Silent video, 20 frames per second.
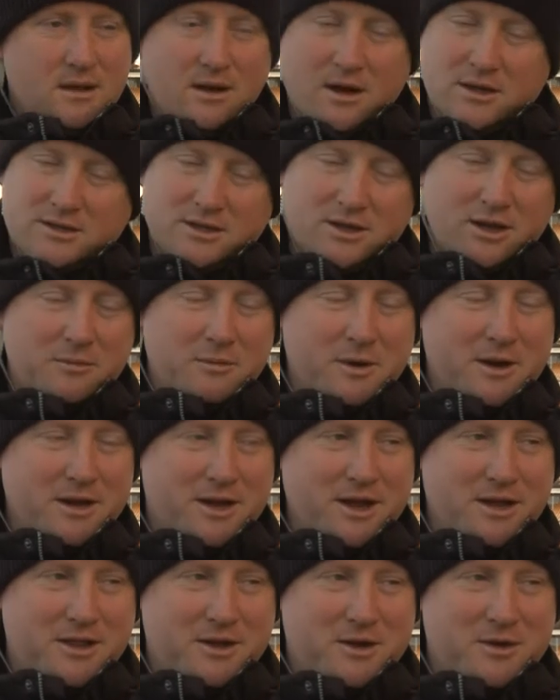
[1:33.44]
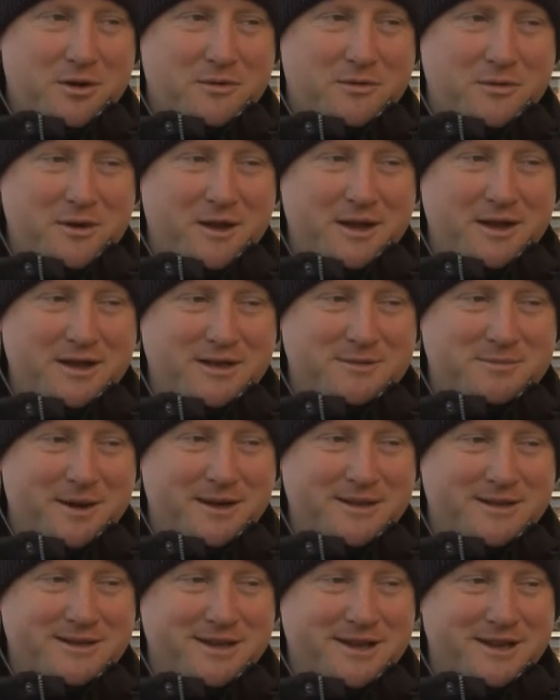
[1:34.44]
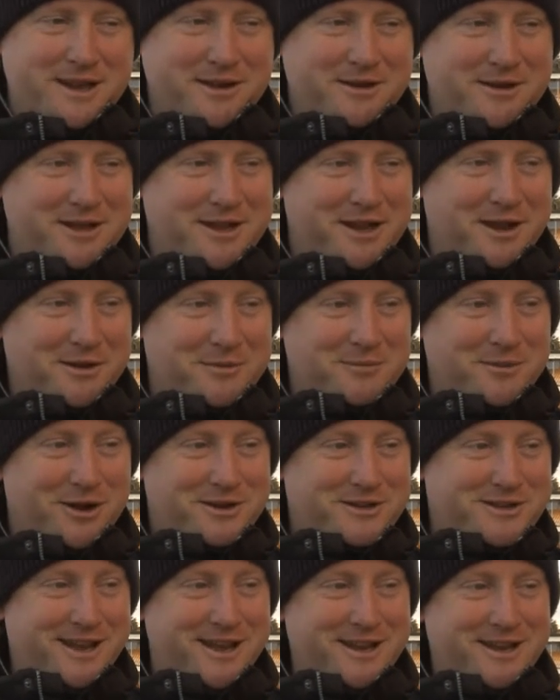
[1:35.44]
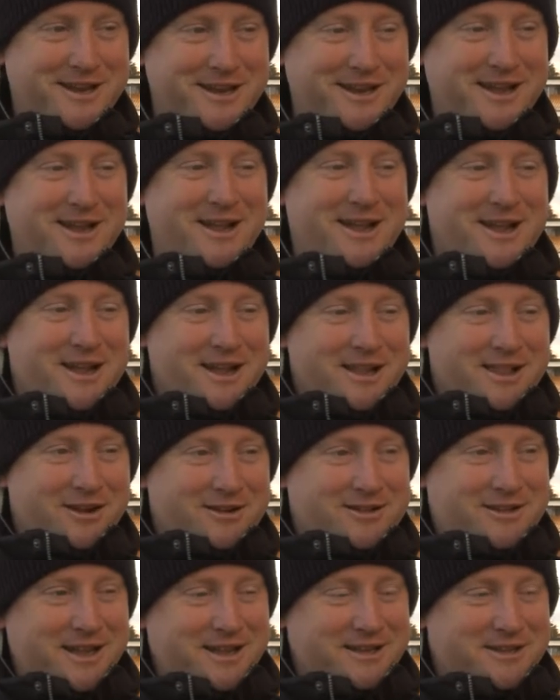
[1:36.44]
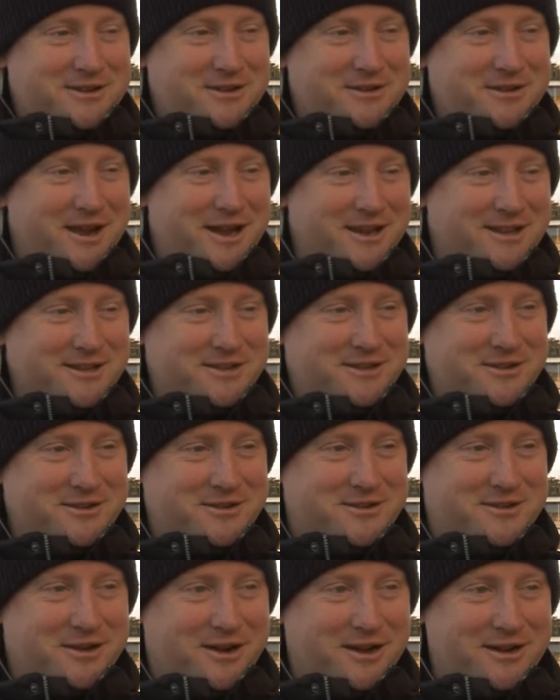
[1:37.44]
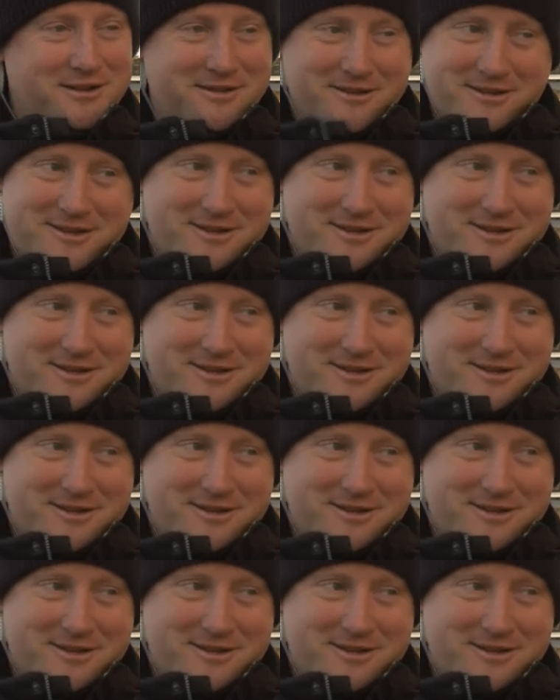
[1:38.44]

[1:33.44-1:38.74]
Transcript: Oh, it's a long way to go, the Caulfield Guineas, mate. So you don't want them locked down too hard and too tight.